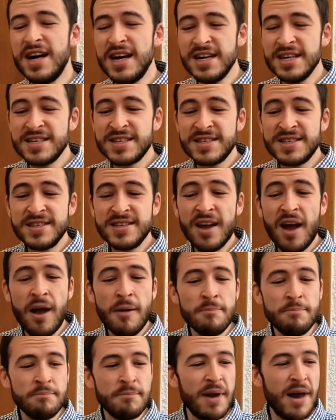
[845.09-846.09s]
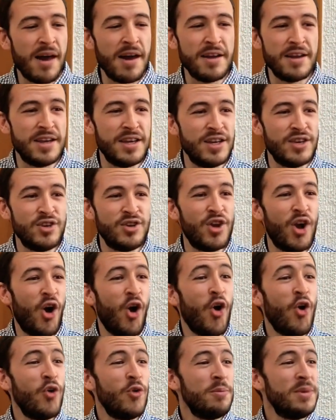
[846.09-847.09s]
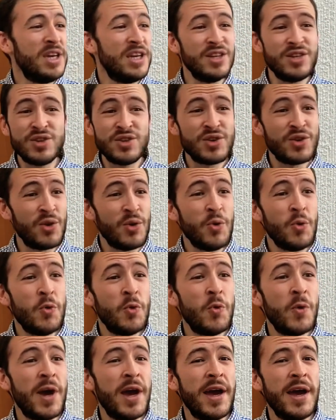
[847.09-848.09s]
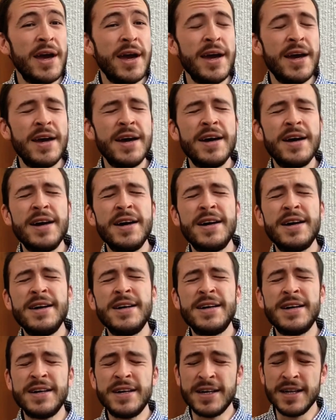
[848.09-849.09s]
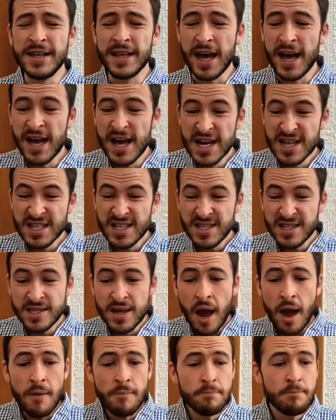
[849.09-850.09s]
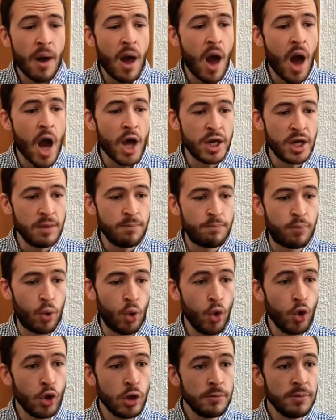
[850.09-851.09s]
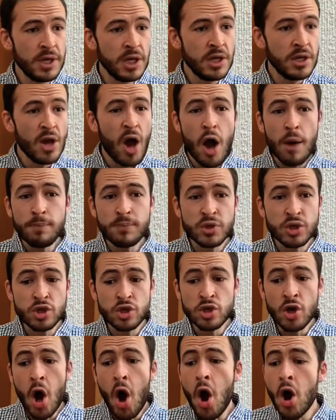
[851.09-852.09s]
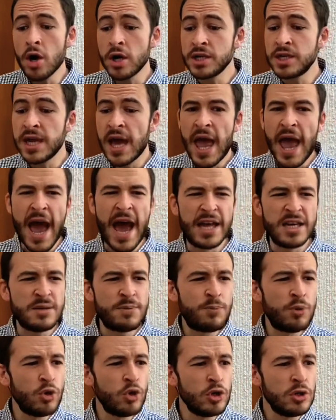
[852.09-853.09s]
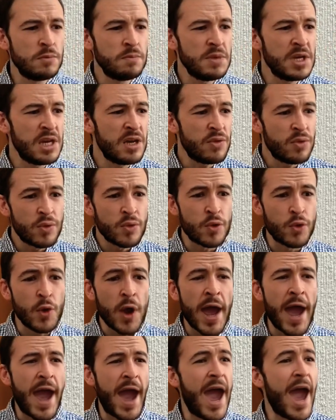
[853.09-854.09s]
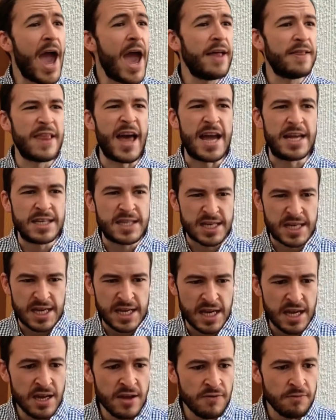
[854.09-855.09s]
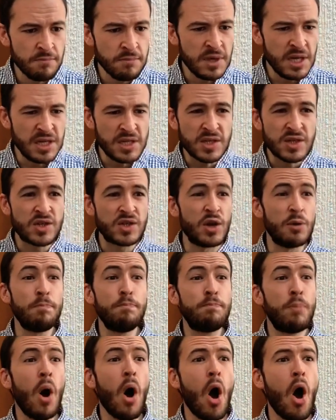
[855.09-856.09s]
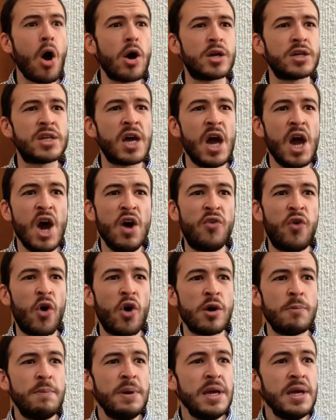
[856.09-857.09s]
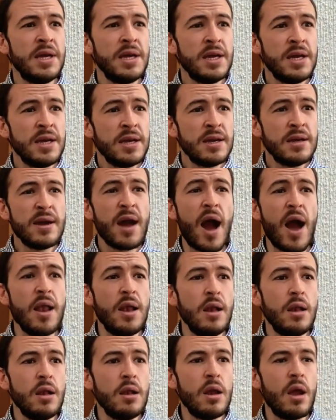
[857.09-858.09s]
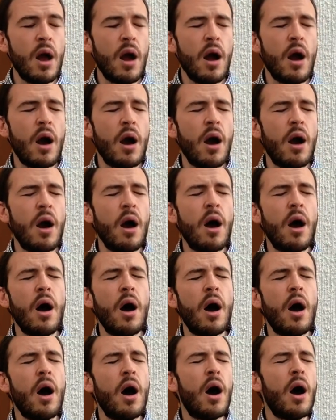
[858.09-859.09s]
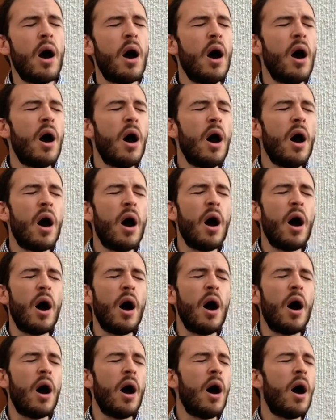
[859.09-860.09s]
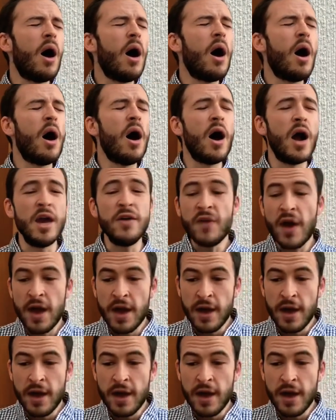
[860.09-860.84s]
Somebody know me too well. Somebody pull me up short and put me through hell and give me support for being alive.